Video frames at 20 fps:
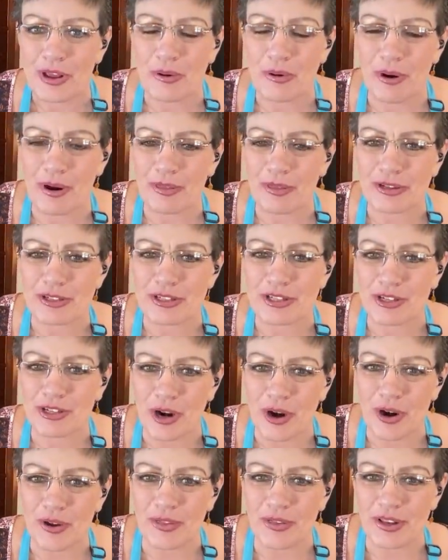You are the
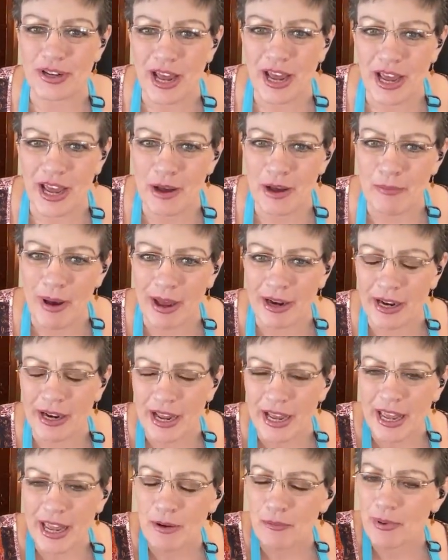star of the day. Come on,
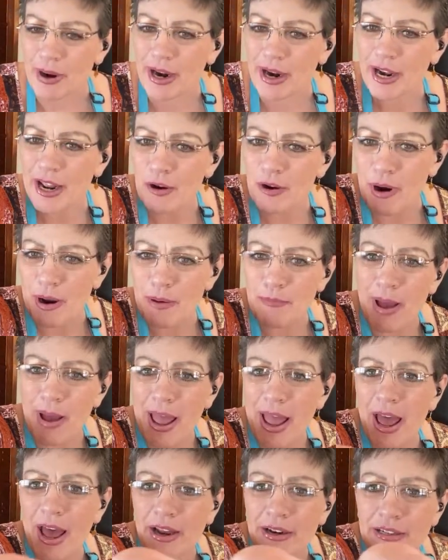Nikki. Ready? Grab my
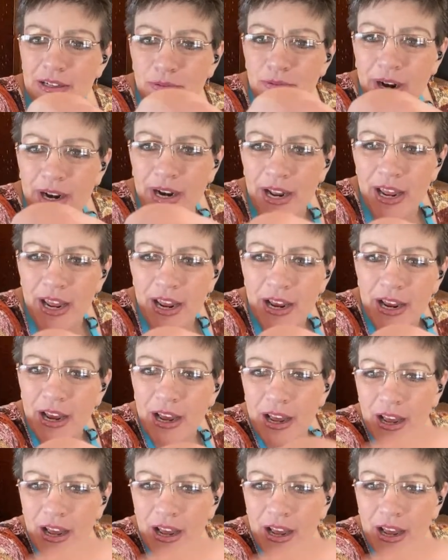hand. Ready?